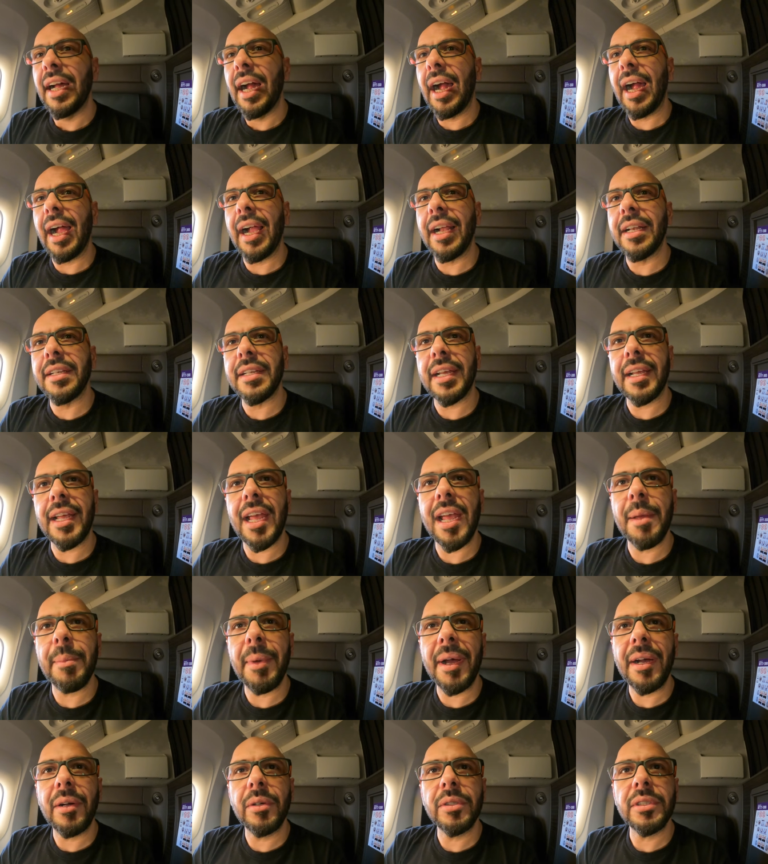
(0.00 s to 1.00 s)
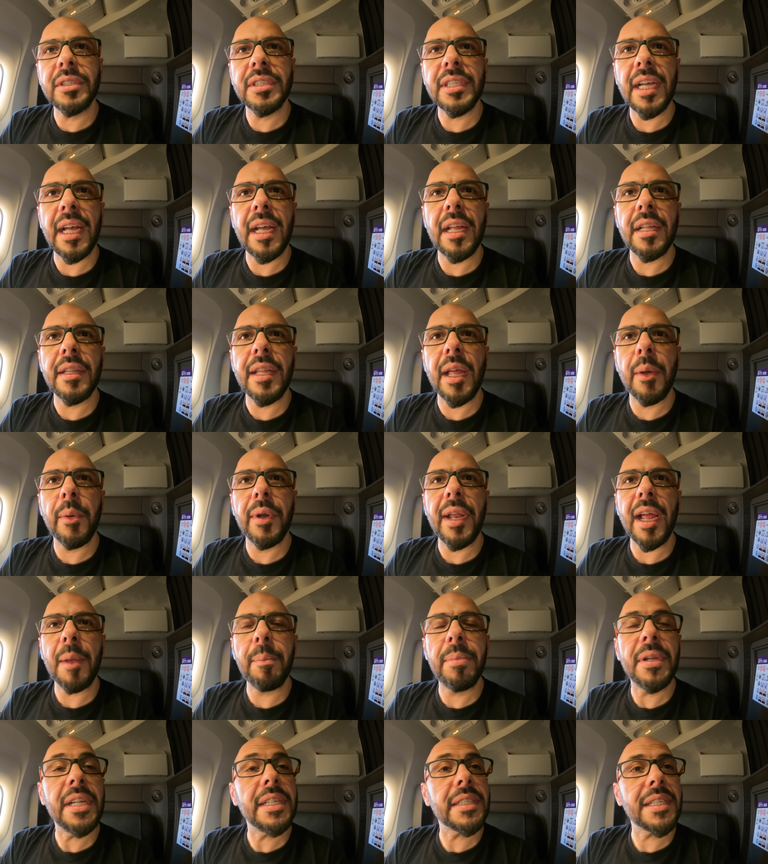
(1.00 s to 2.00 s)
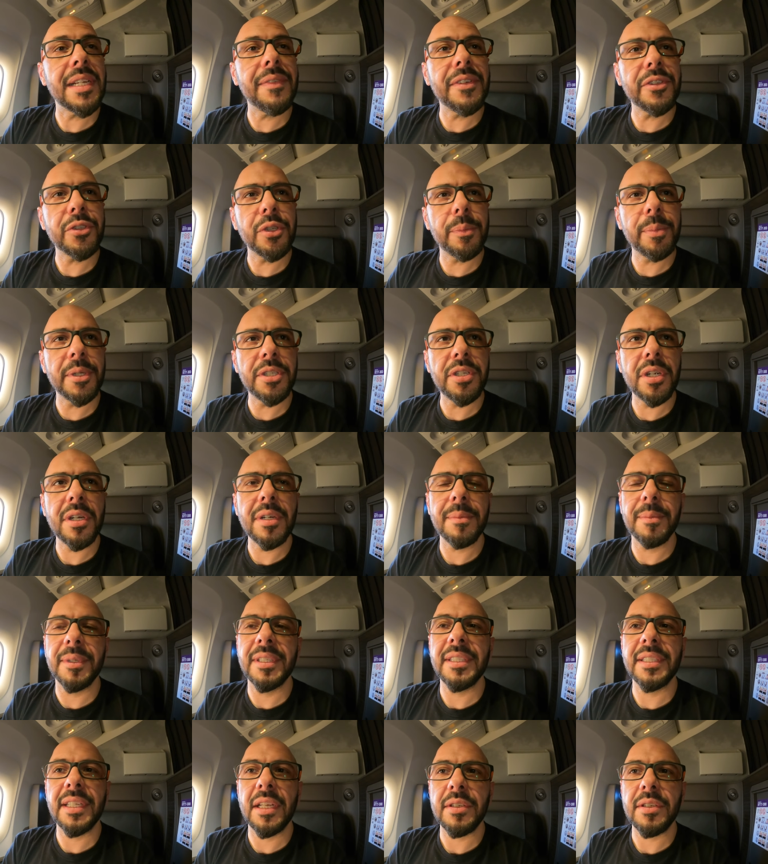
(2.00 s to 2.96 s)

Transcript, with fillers: And I came out, and they were like, "Please give us your pajamas."